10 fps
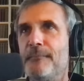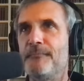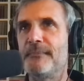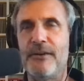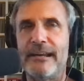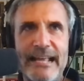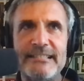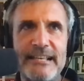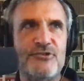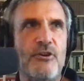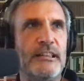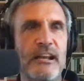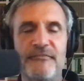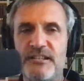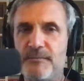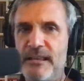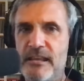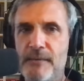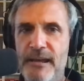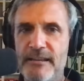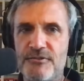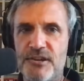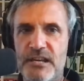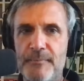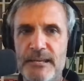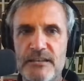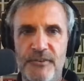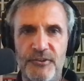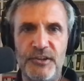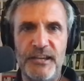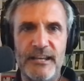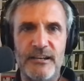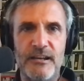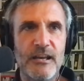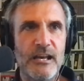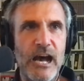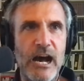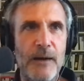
Um, you know, I can't say strongly enough. Doesn't mean the opinions are going to be sophisticated,